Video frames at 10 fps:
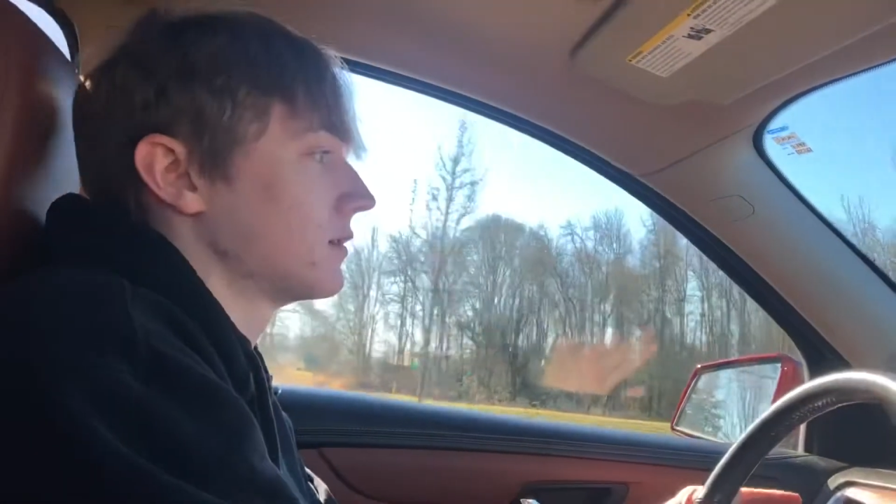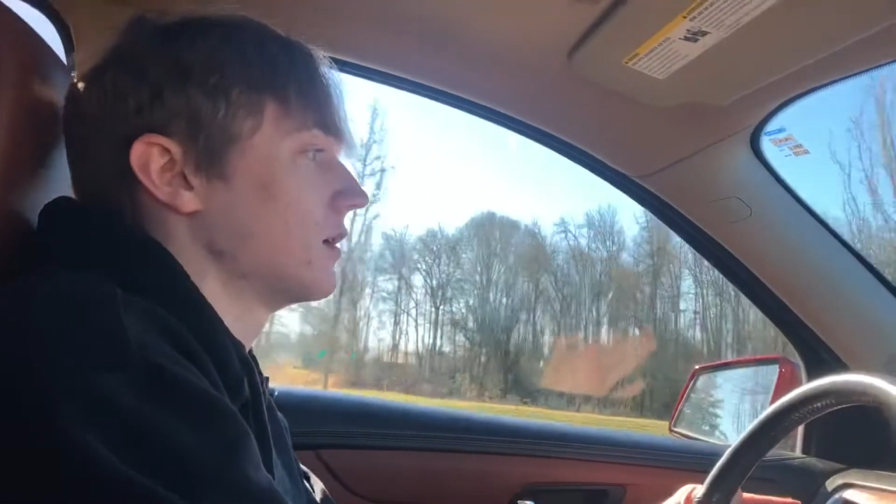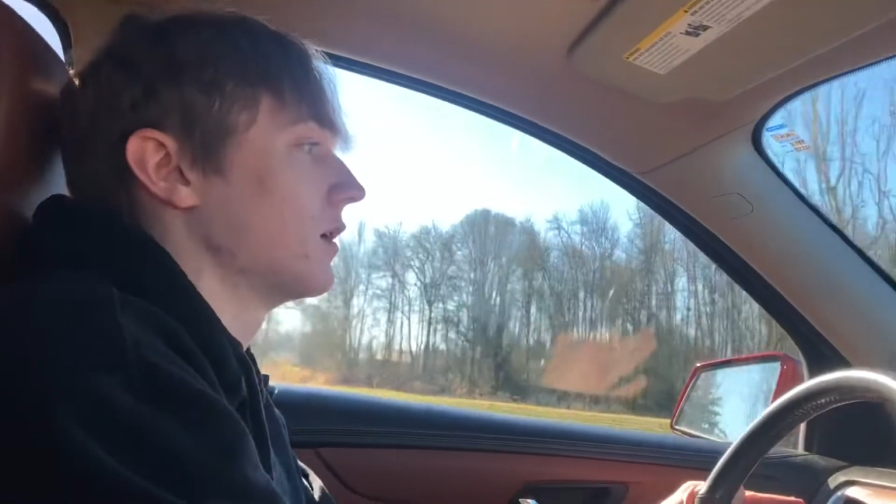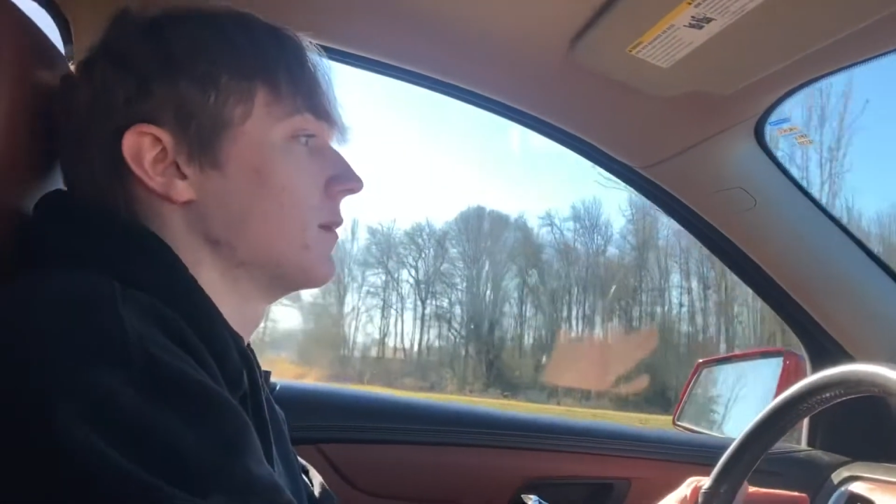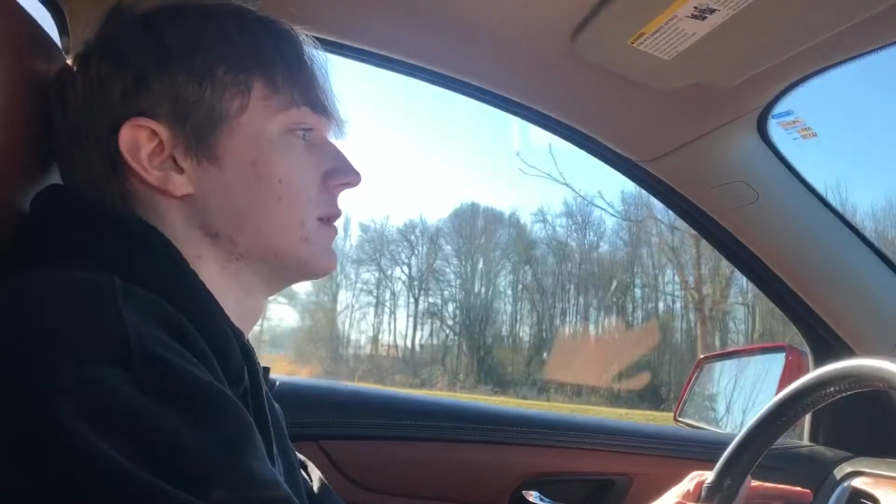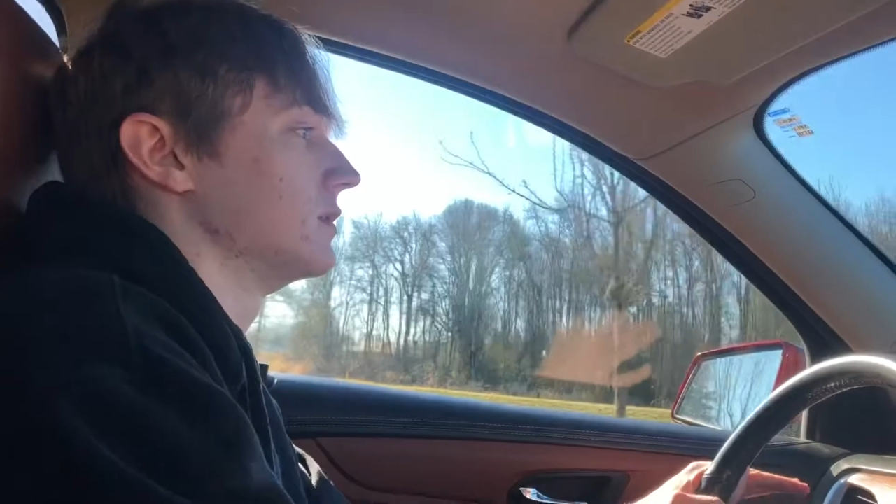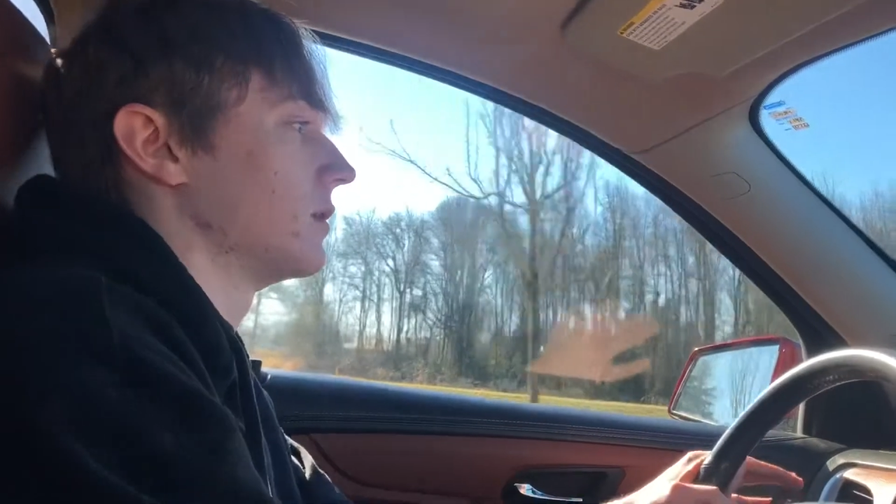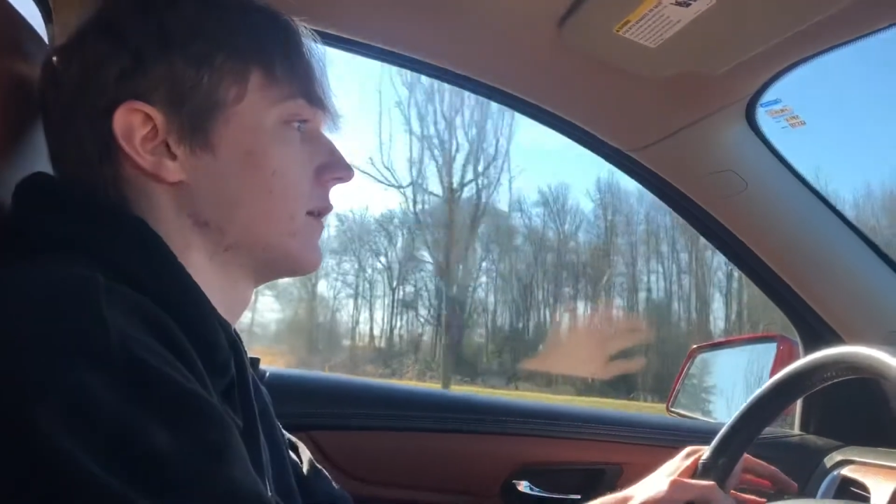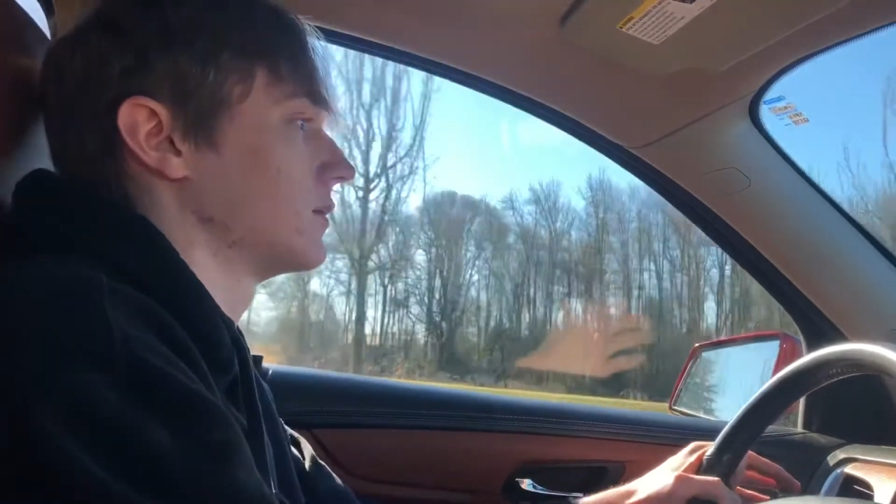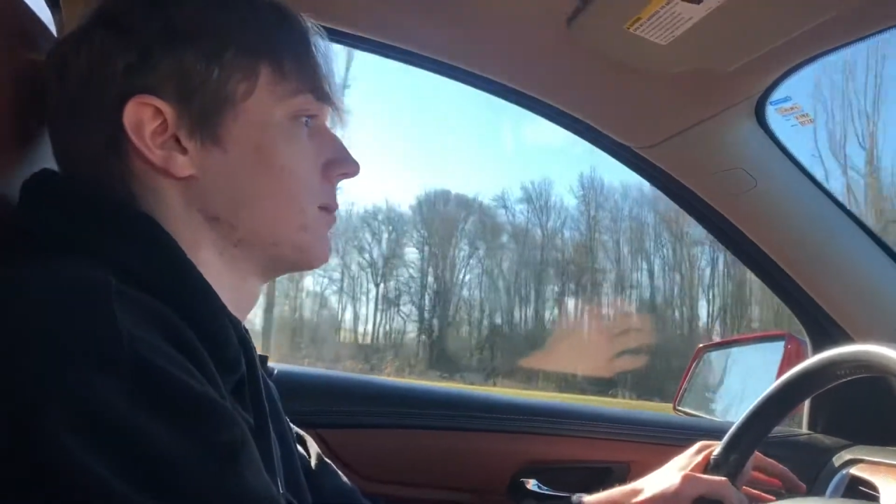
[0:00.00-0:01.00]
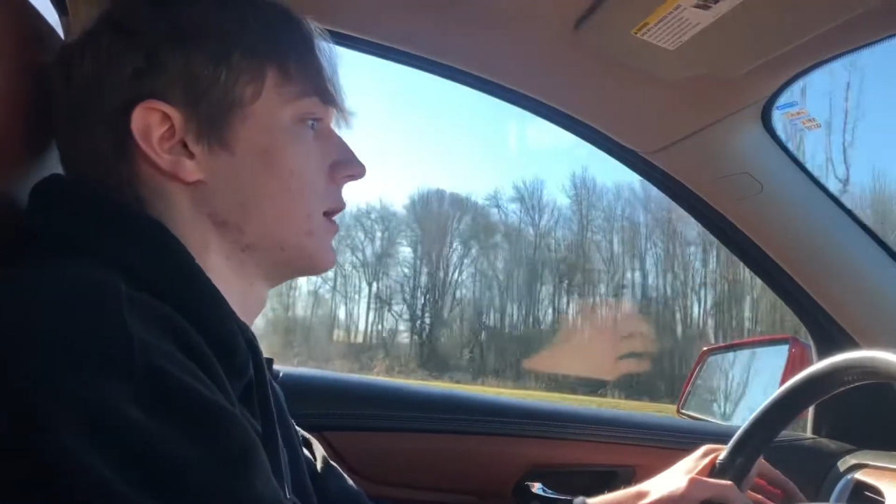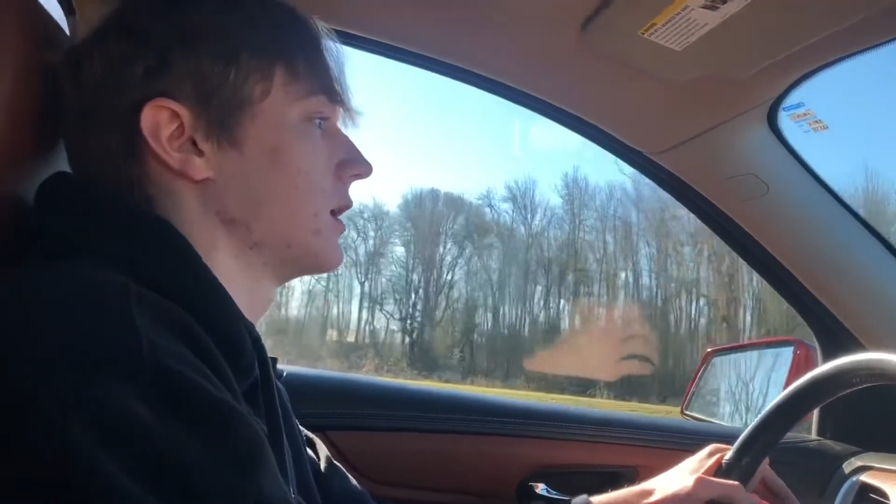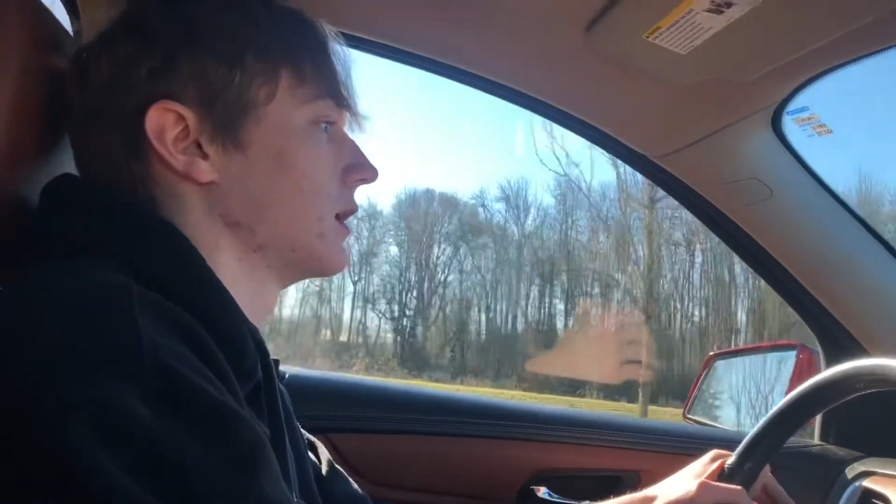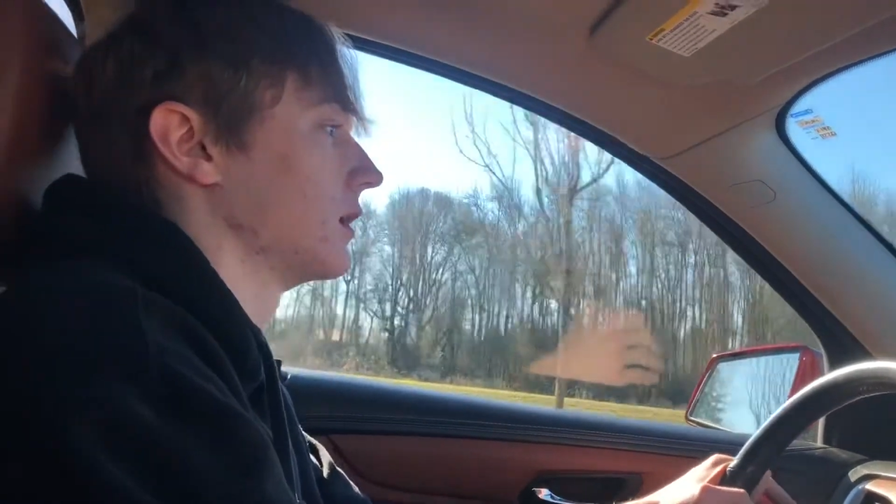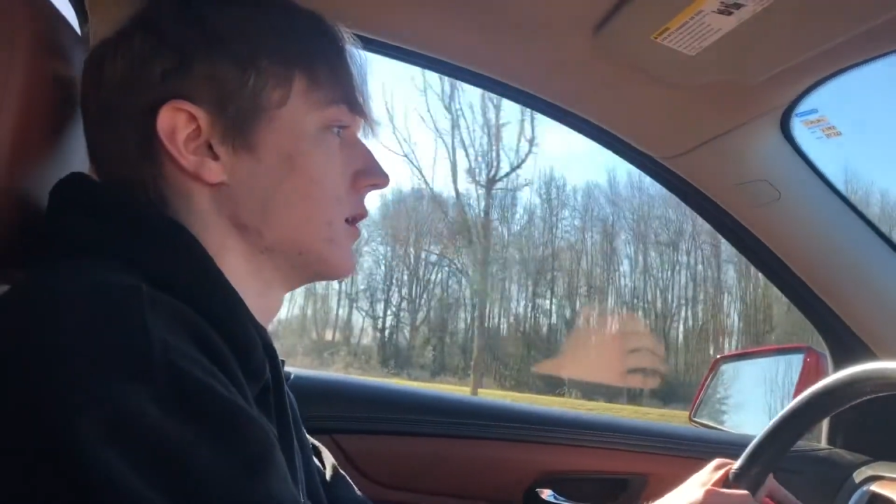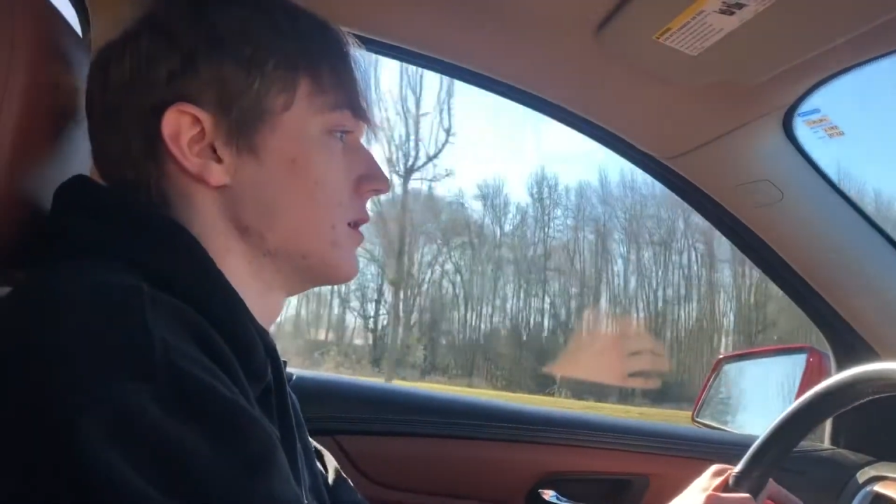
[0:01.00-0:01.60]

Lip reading: and you don't have to pay